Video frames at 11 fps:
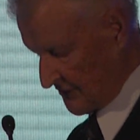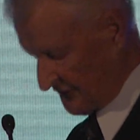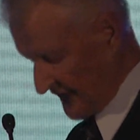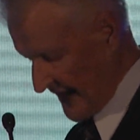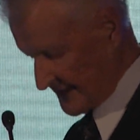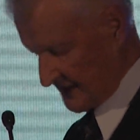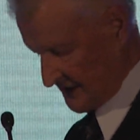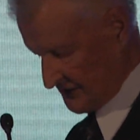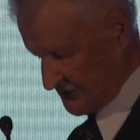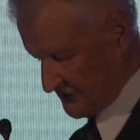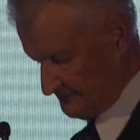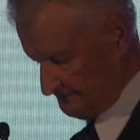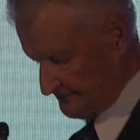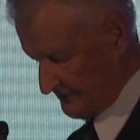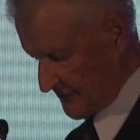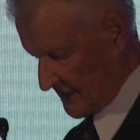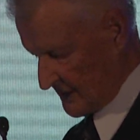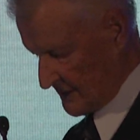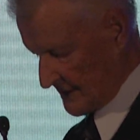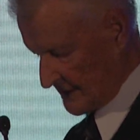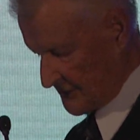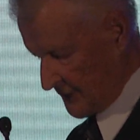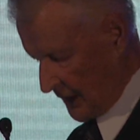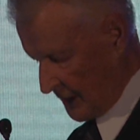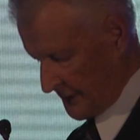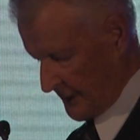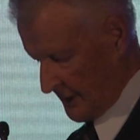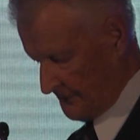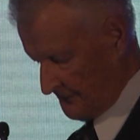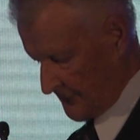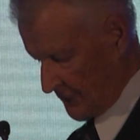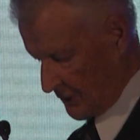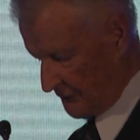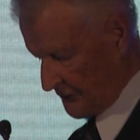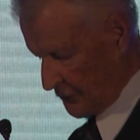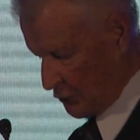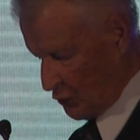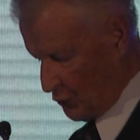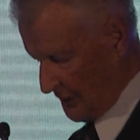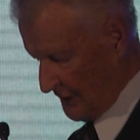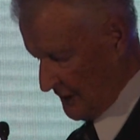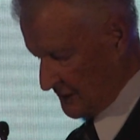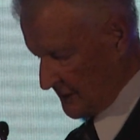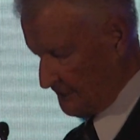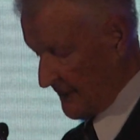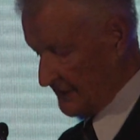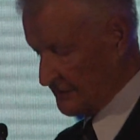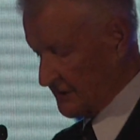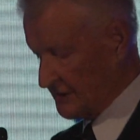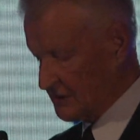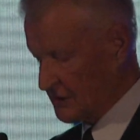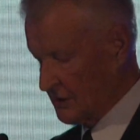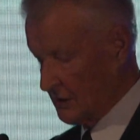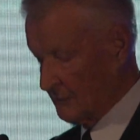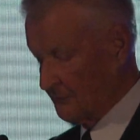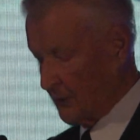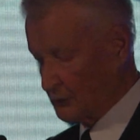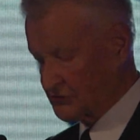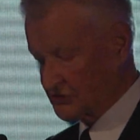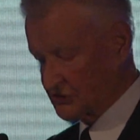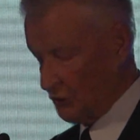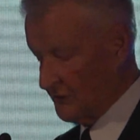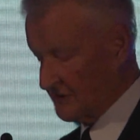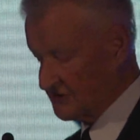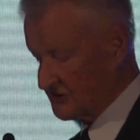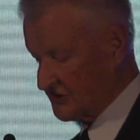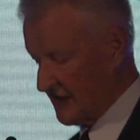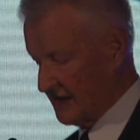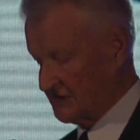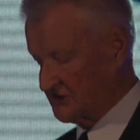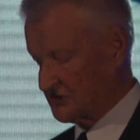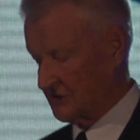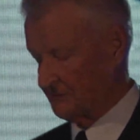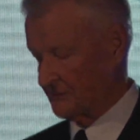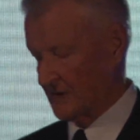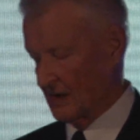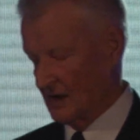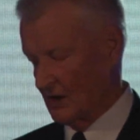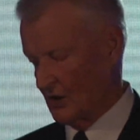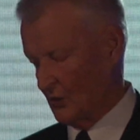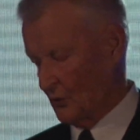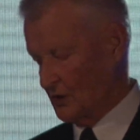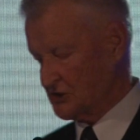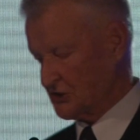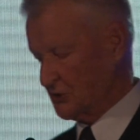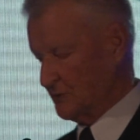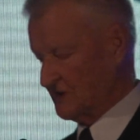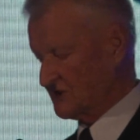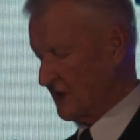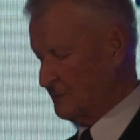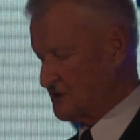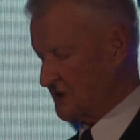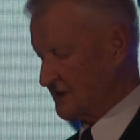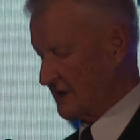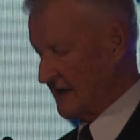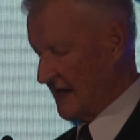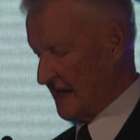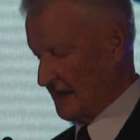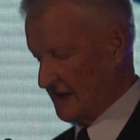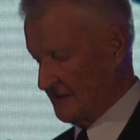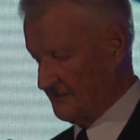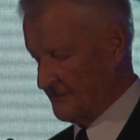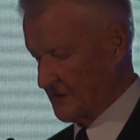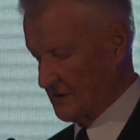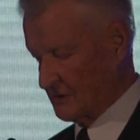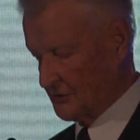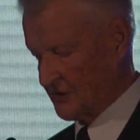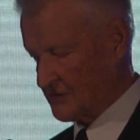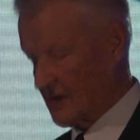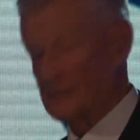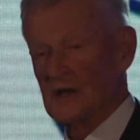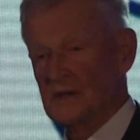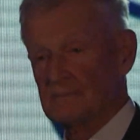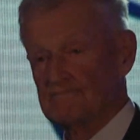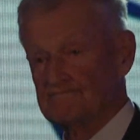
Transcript: The fact is that none of the newly independent post-Soviet states wish to be subject again to the Kremlin.